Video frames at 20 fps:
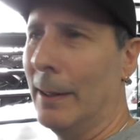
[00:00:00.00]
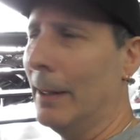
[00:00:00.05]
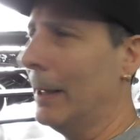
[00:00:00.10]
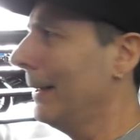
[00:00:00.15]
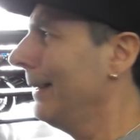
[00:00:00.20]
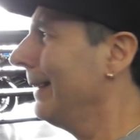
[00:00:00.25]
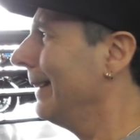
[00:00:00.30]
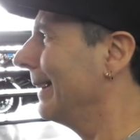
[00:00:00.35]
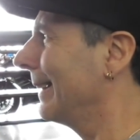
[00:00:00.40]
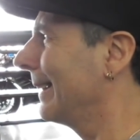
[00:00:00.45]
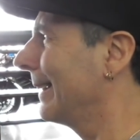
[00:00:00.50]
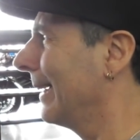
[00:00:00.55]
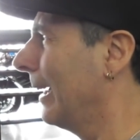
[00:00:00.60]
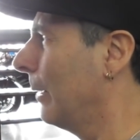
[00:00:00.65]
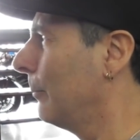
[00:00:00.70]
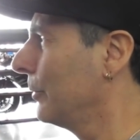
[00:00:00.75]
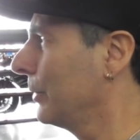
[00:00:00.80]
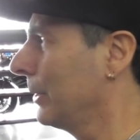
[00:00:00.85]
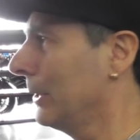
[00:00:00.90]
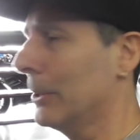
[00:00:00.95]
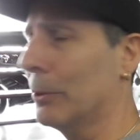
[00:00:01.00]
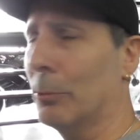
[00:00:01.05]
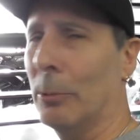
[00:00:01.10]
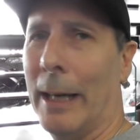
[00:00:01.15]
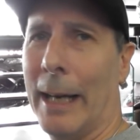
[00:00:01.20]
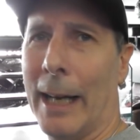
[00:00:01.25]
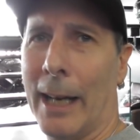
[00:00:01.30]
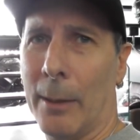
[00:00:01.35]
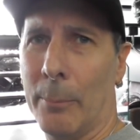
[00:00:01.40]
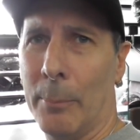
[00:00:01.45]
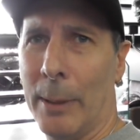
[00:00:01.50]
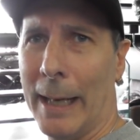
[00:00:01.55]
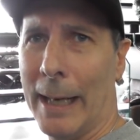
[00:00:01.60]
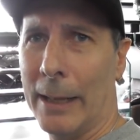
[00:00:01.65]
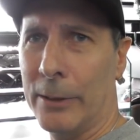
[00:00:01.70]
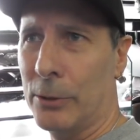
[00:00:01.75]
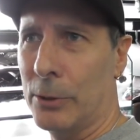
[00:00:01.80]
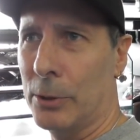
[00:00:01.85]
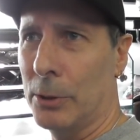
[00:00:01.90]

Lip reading: I think it comes in around about